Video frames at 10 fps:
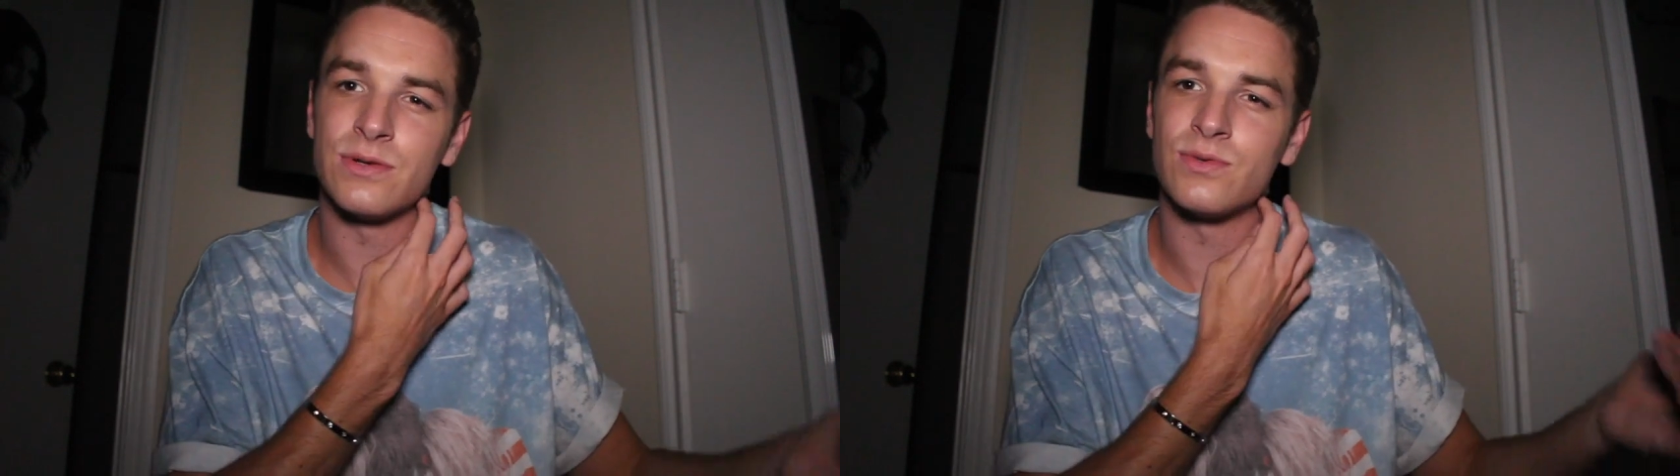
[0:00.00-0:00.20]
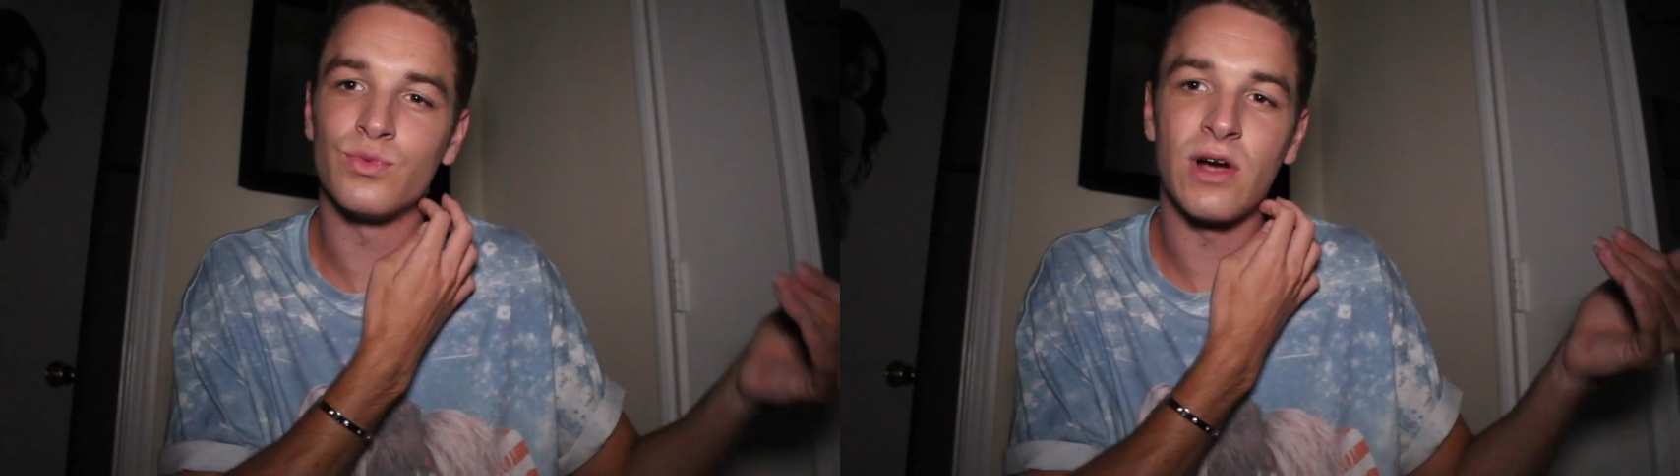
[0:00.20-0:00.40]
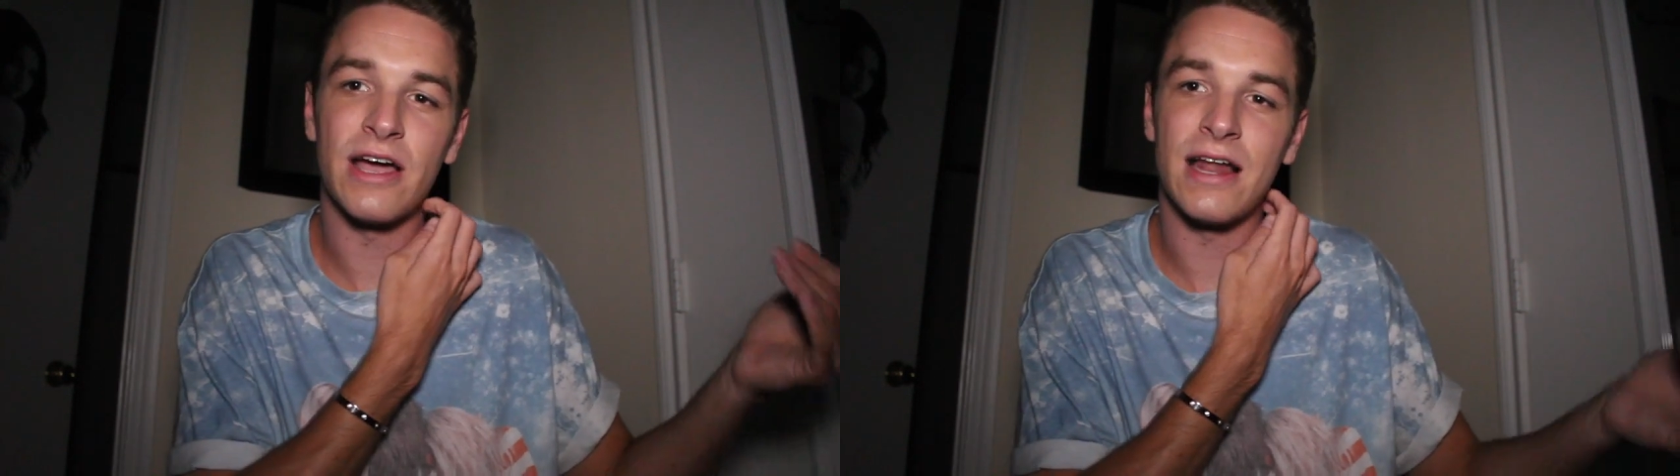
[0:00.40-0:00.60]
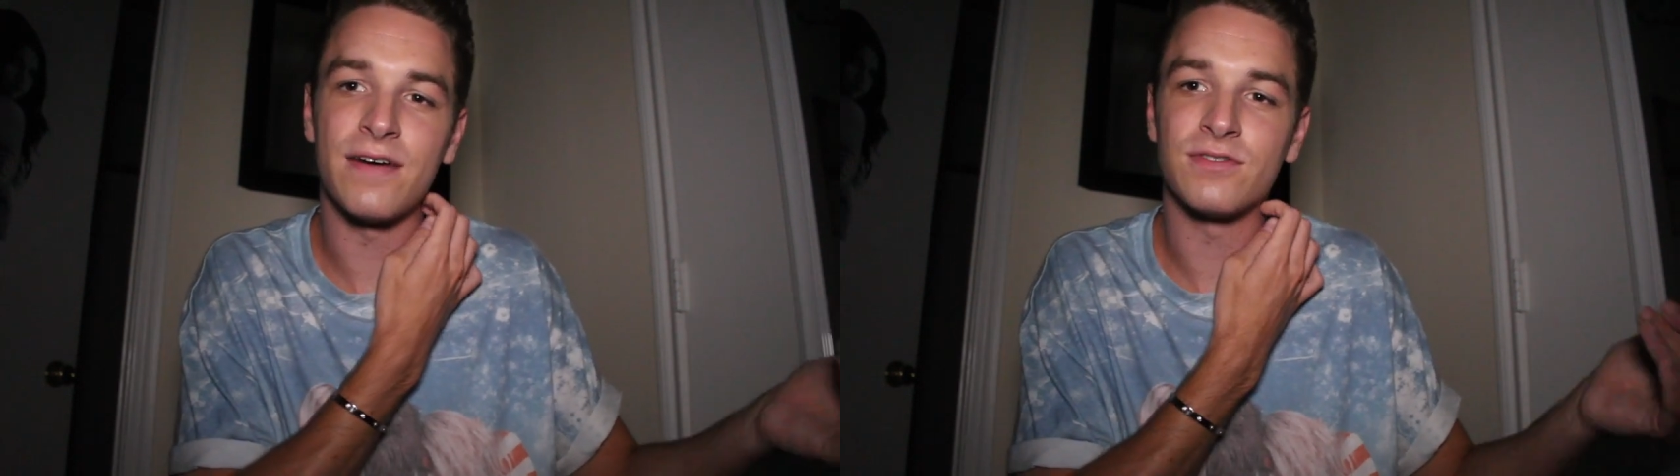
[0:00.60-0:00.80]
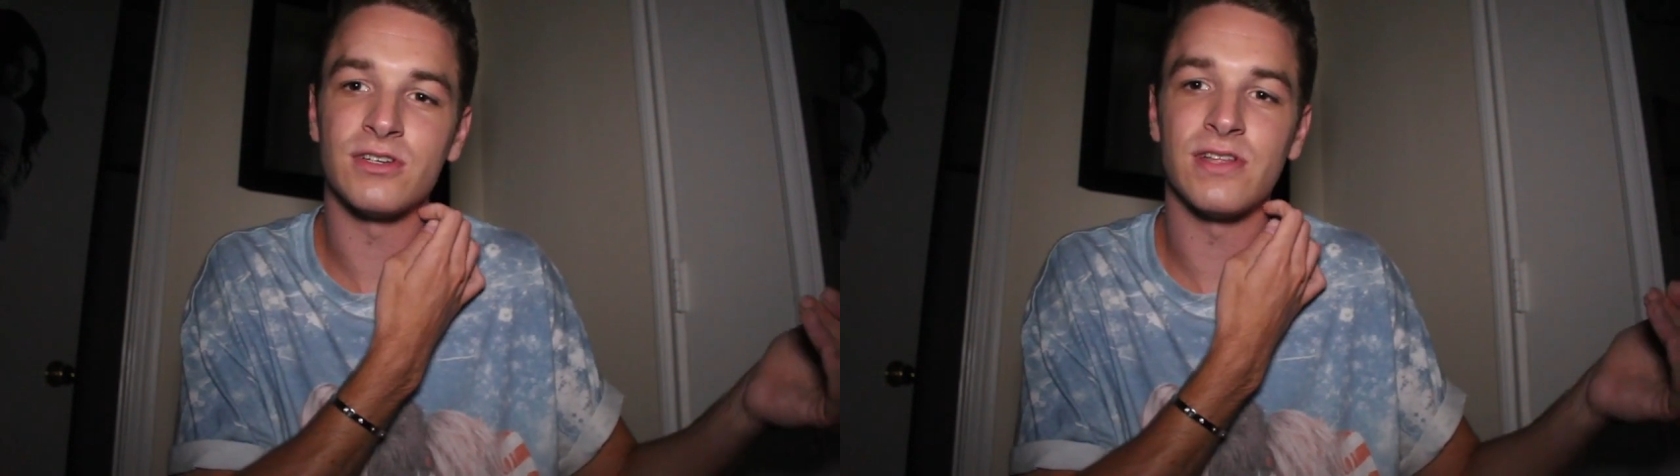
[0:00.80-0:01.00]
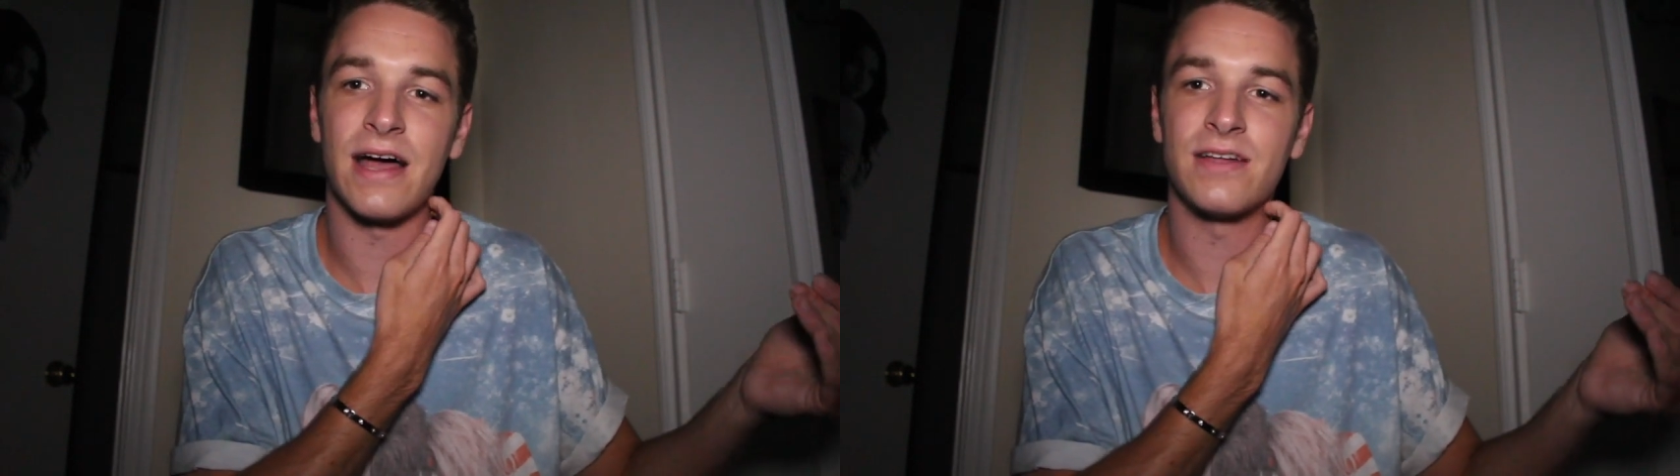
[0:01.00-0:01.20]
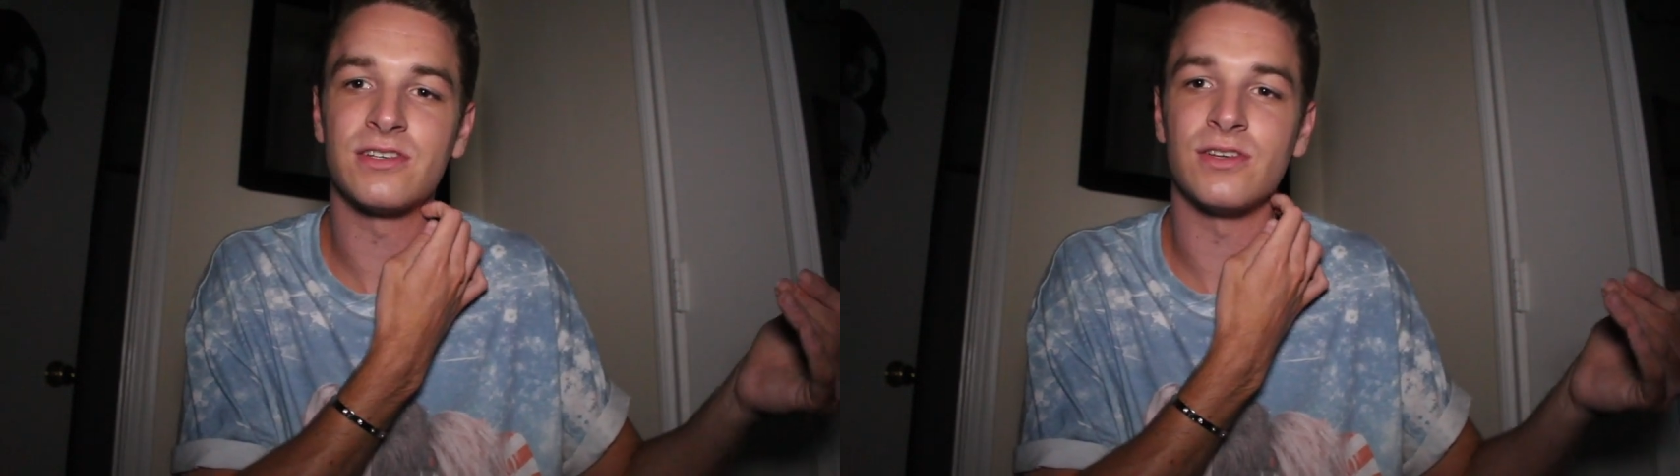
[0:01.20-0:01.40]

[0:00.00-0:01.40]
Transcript: It was right after that